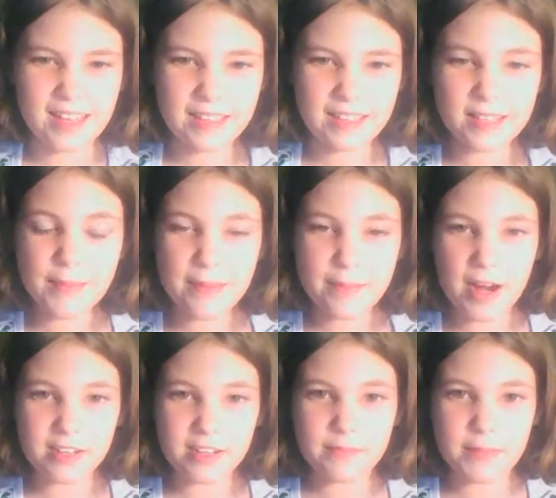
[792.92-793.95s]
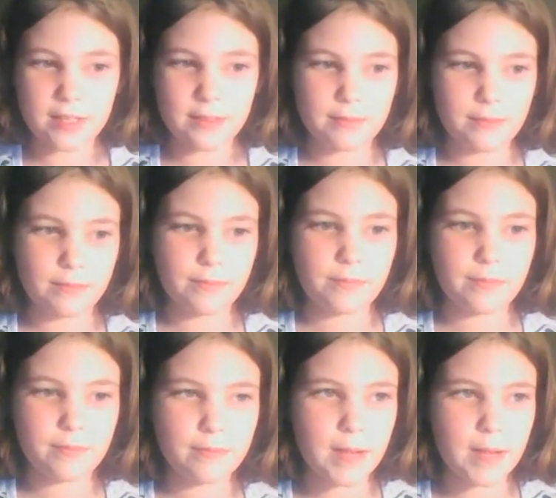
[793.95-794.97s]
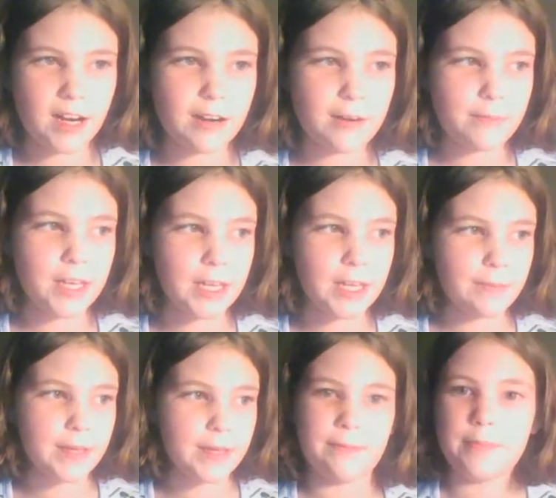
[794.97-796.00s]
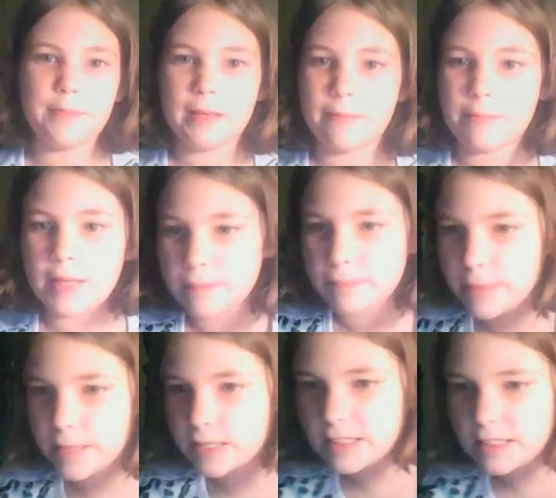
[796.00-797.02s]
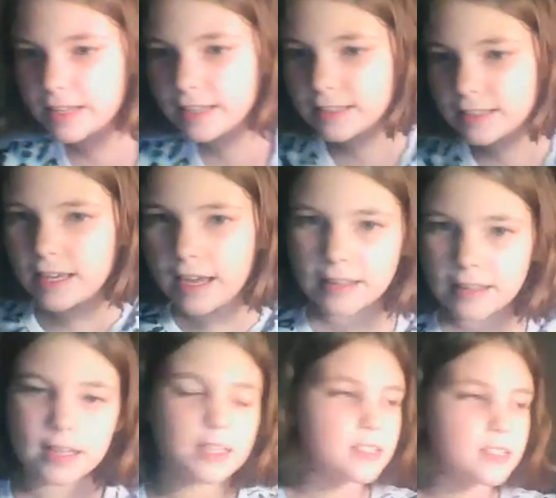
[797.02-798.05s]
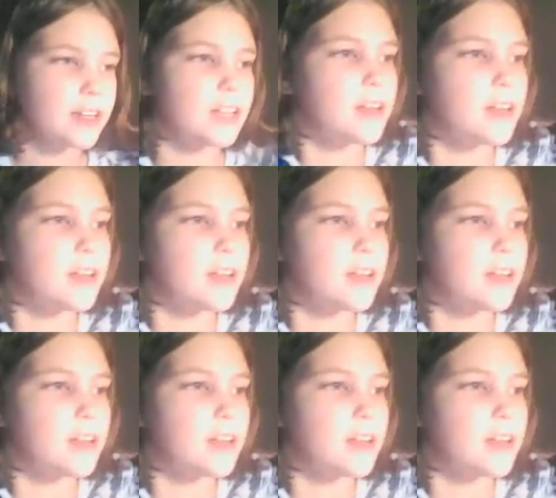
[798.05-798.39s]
This will make my heart beat. My heart beating like that. Sorry.